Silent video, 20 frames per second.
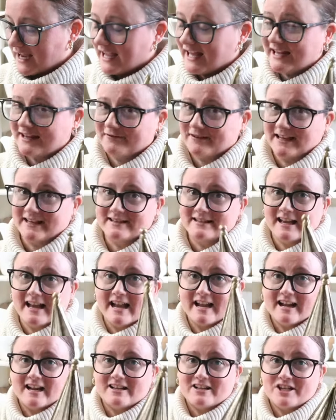Anyways,
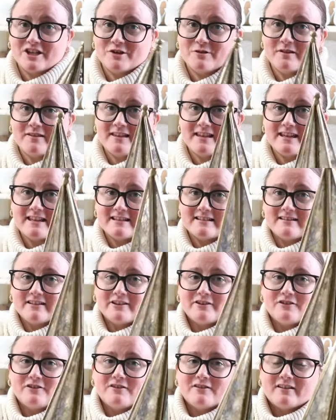I got two of these
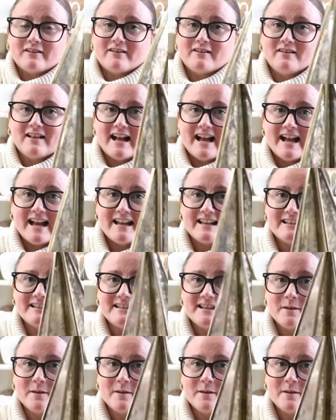little glass,